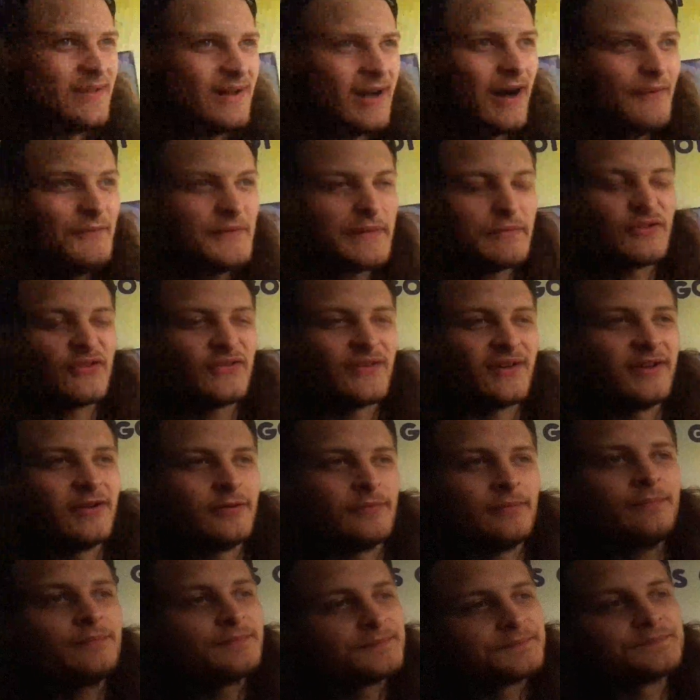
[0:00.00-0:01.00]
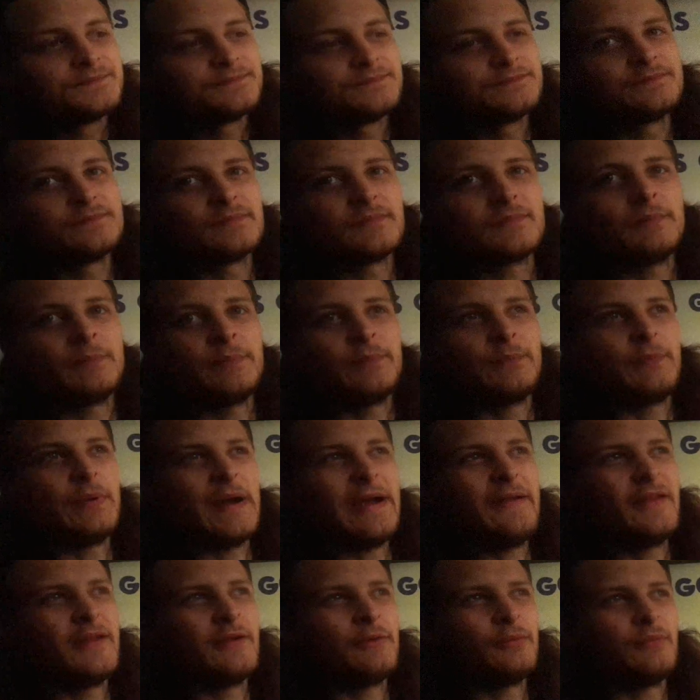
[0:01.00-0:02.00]
I've never seen them.
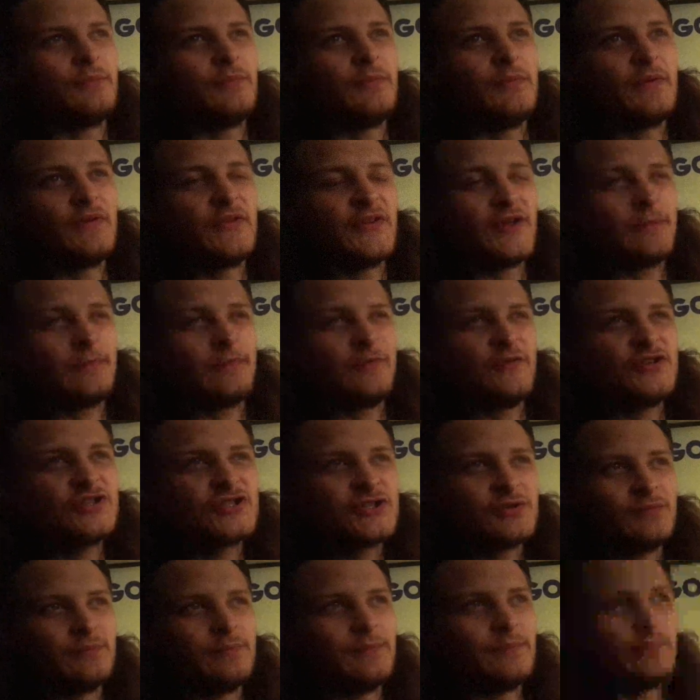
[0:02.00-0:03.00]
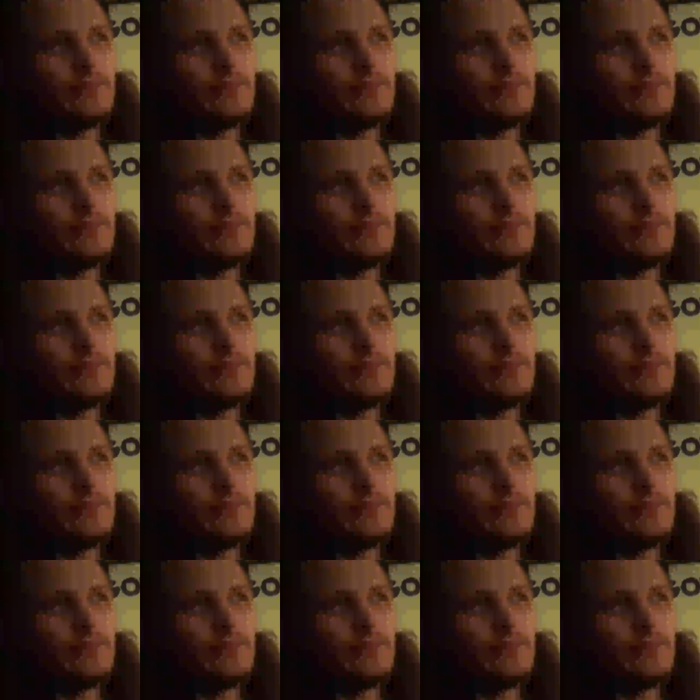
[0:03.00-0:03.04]
Apparently some fishing.